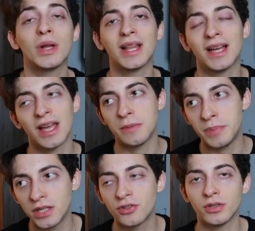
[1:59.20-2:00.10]
well a
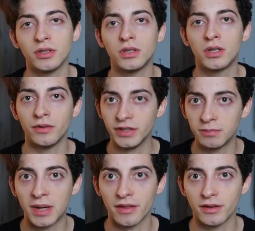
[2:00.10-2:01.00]
picture of
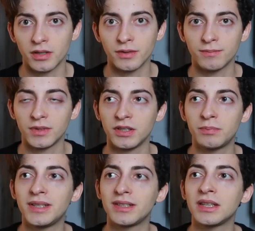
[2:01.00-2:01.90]
his mother
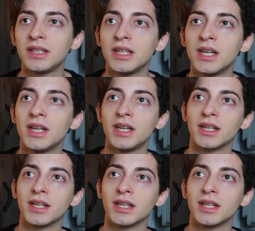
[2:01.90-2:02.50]
is basically